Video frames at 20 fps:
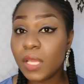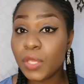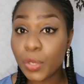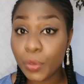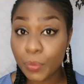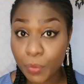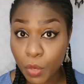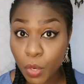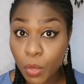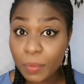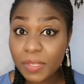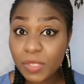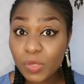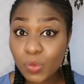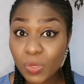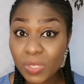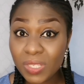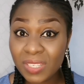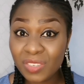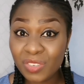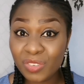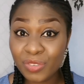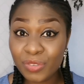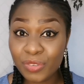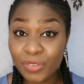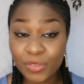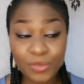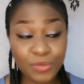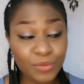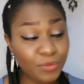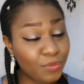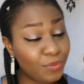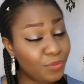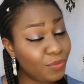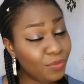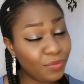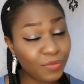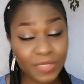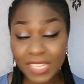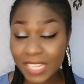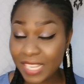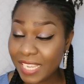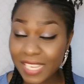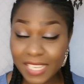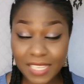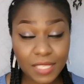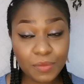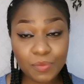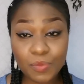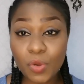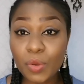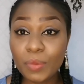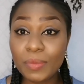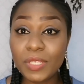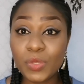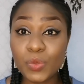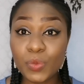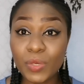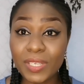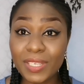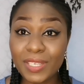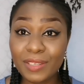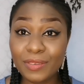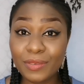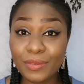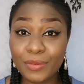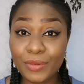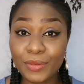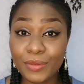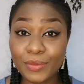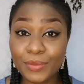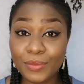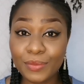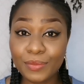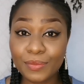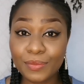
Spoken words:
Your mom is waiting on you. His mom is waiting on you.